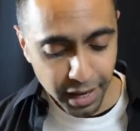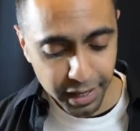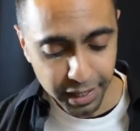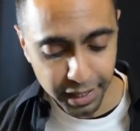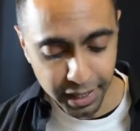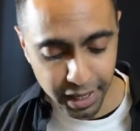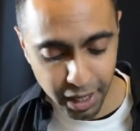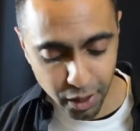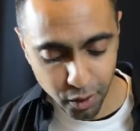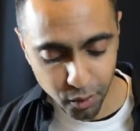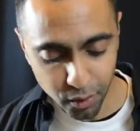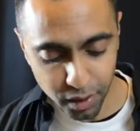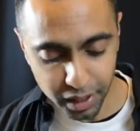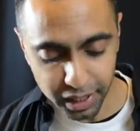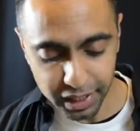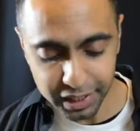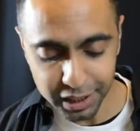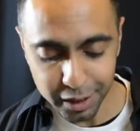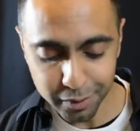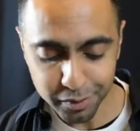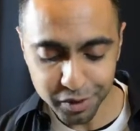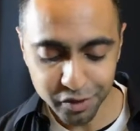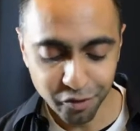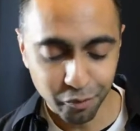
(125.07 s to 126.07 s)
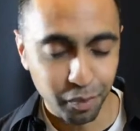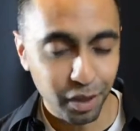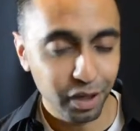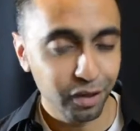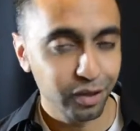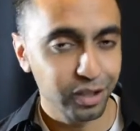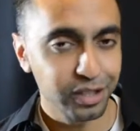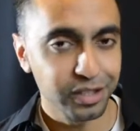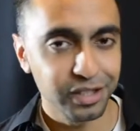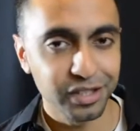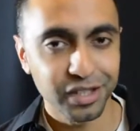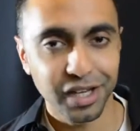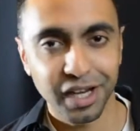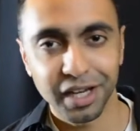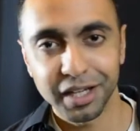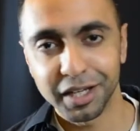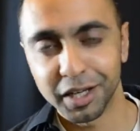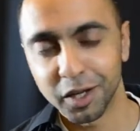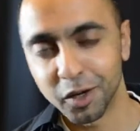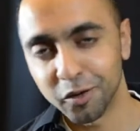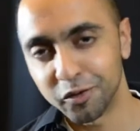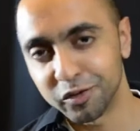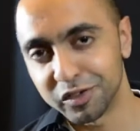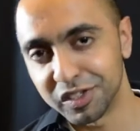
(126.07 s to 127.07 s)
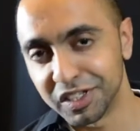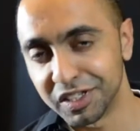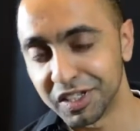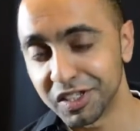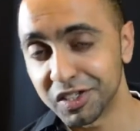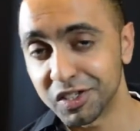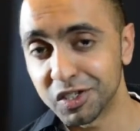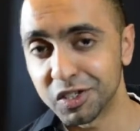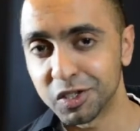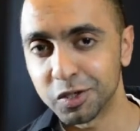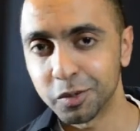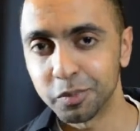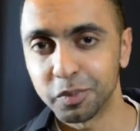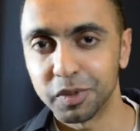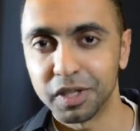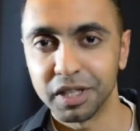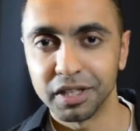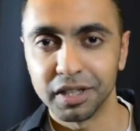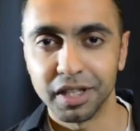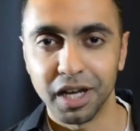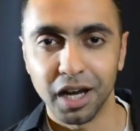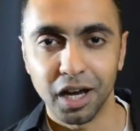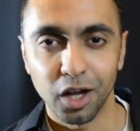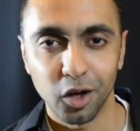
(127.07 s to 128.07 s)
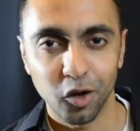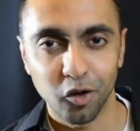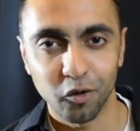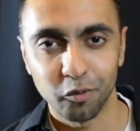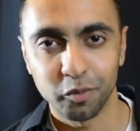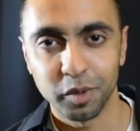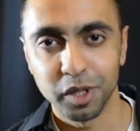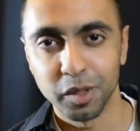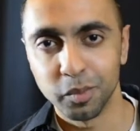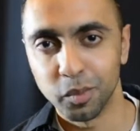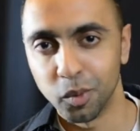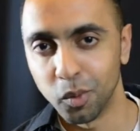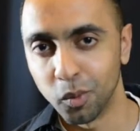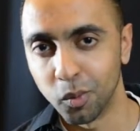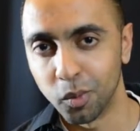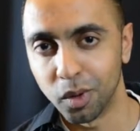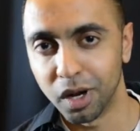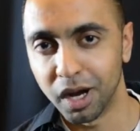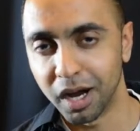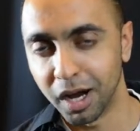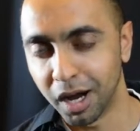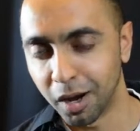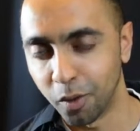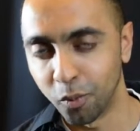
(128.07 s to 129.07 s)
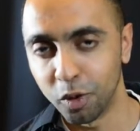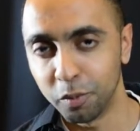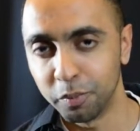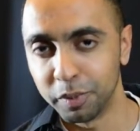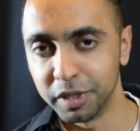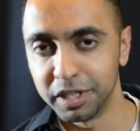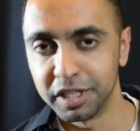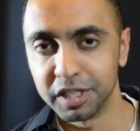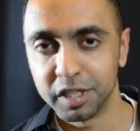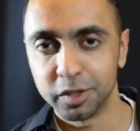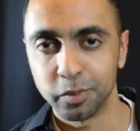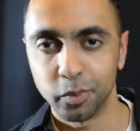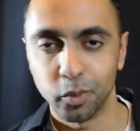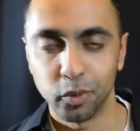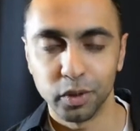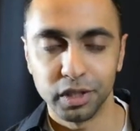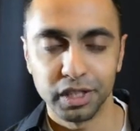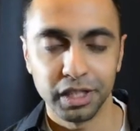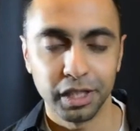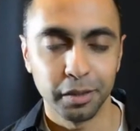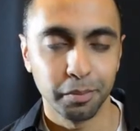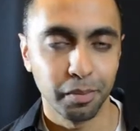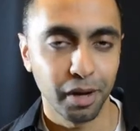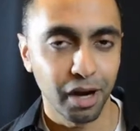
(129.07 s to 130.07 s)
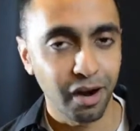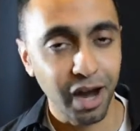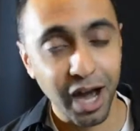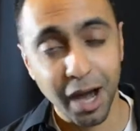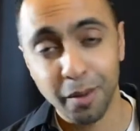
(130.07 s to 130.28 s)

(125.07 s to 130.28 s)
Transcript: Now in terms of build and design, obviously this is something that a lot of people will be disappointed about.